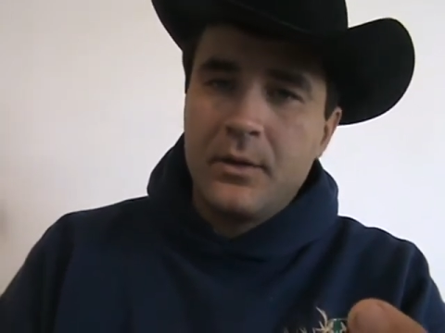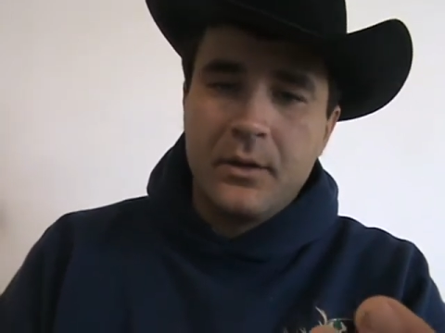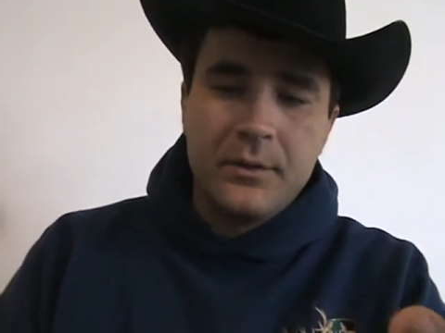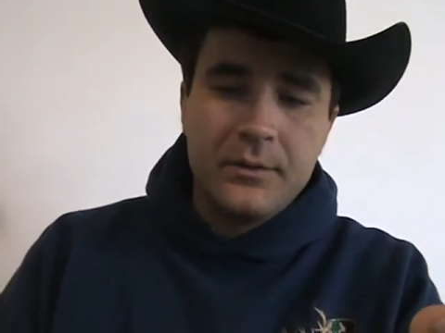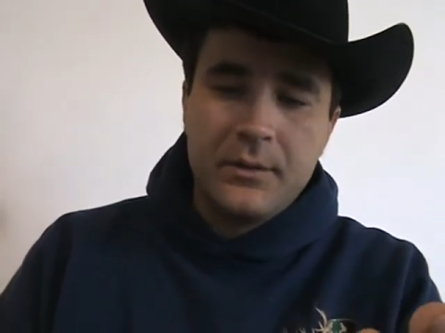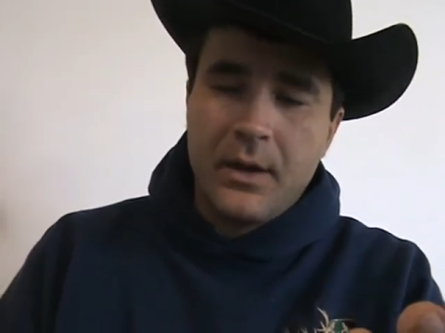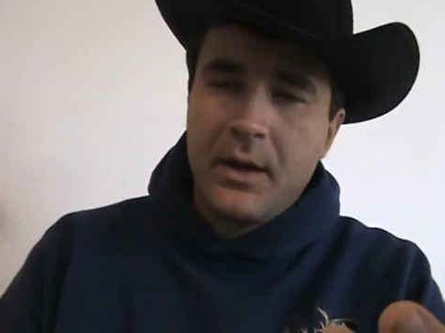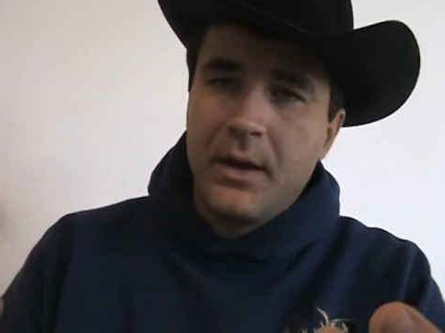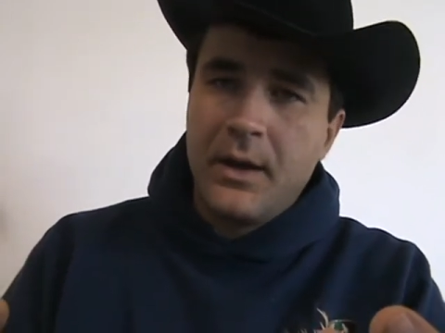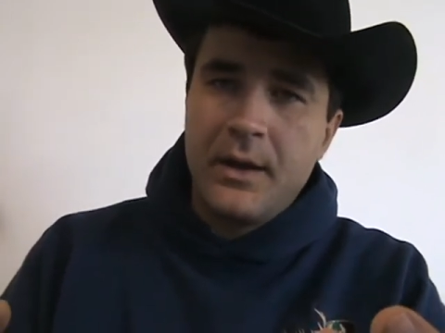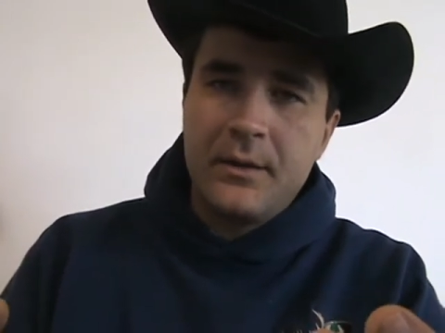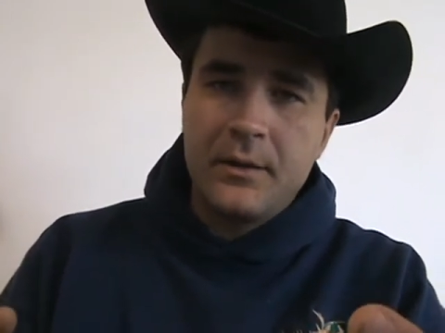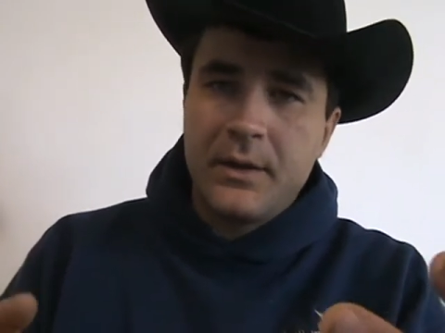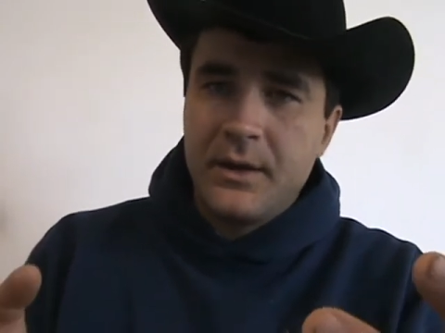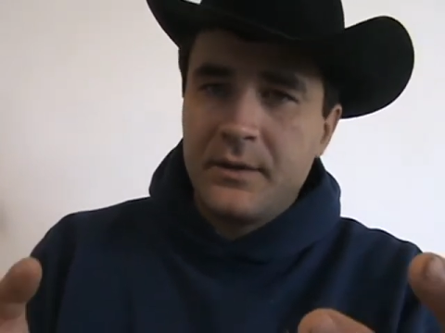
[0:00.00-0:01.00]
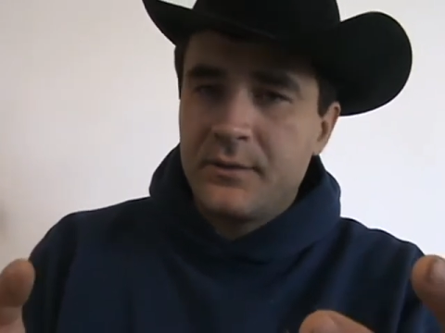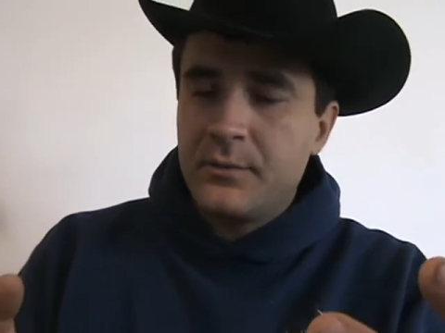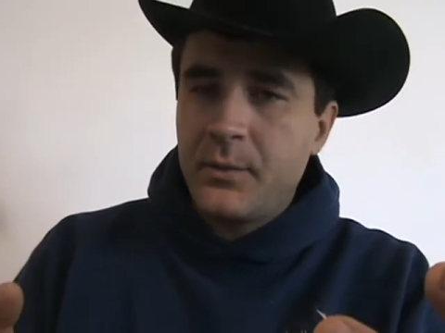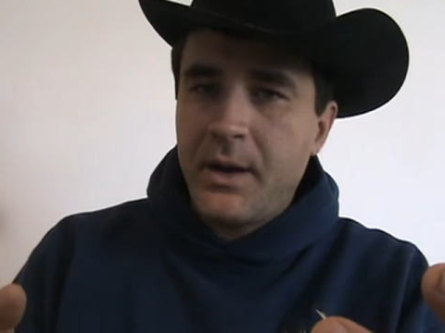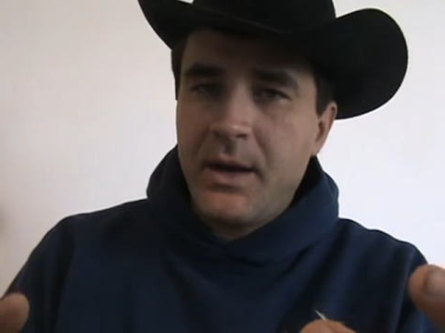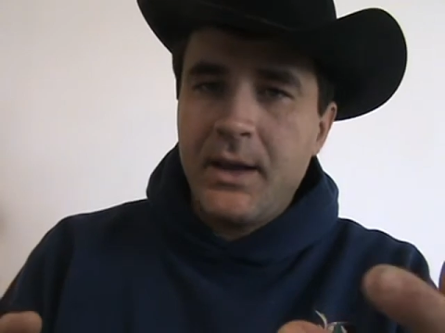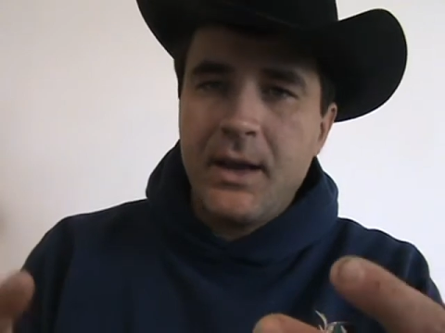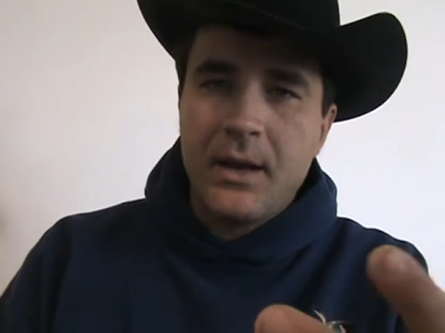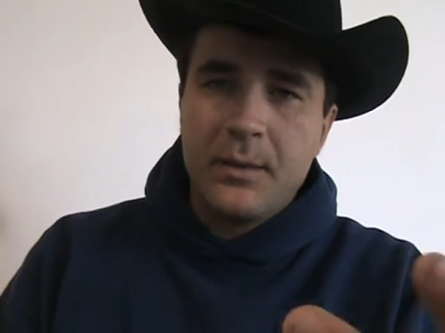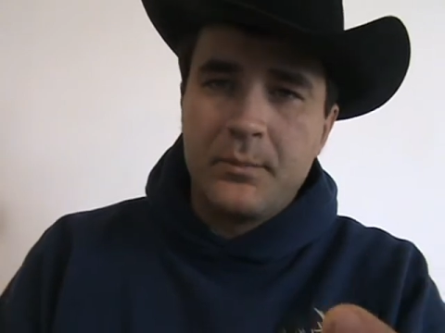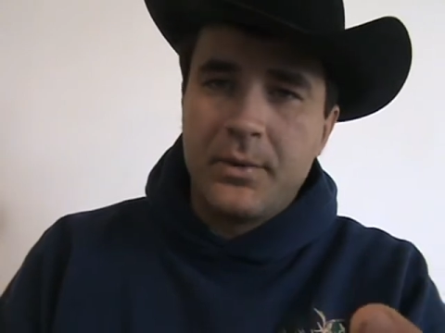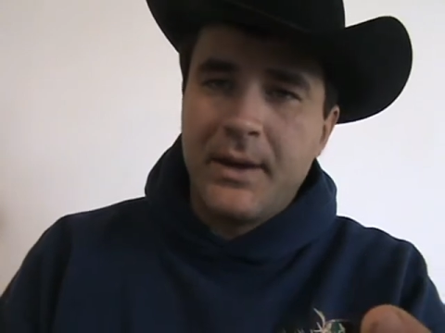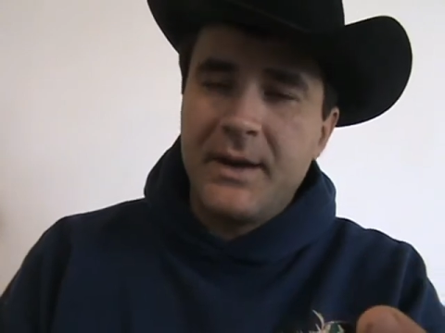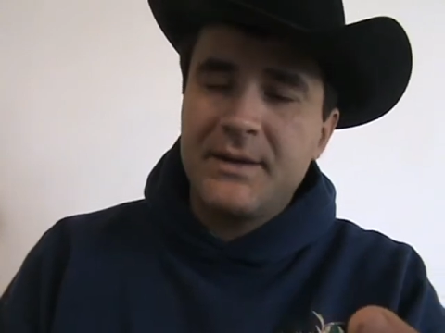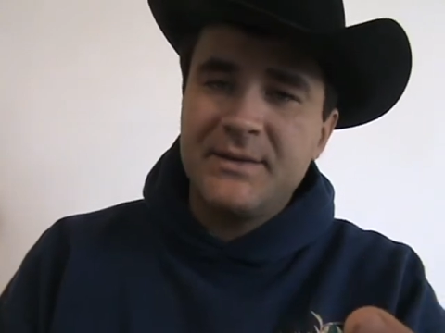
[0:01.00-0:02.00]
that leather gets sweaty and it
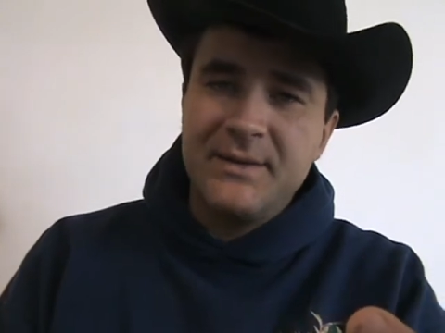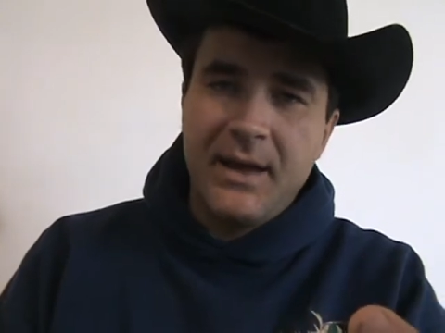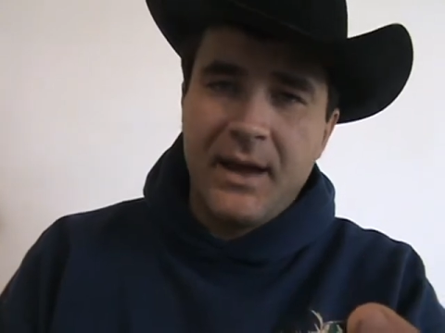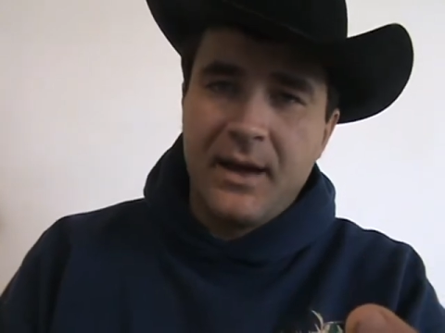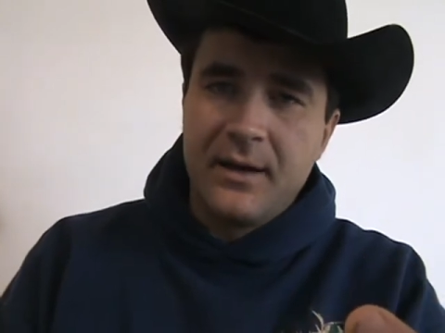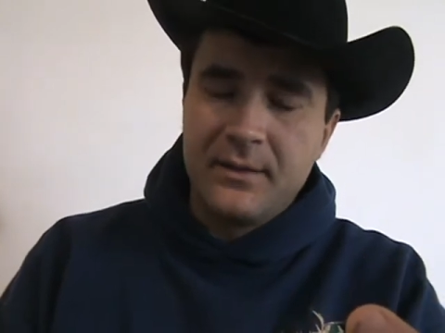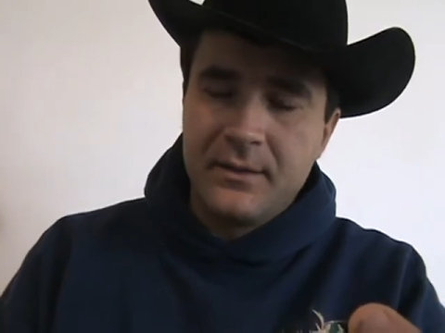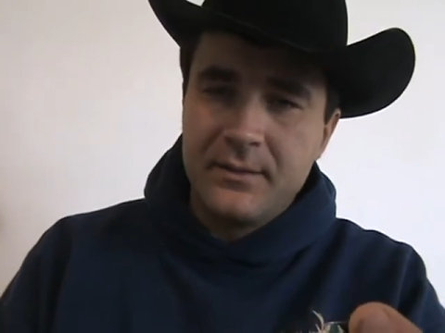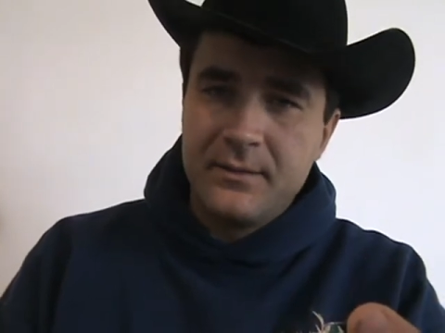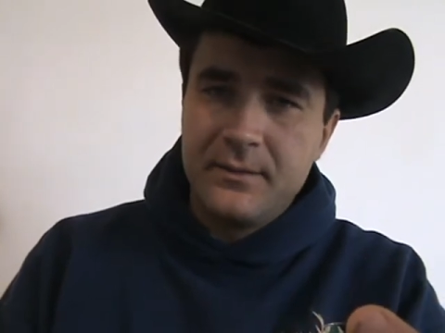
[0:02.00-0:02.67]
breaks down.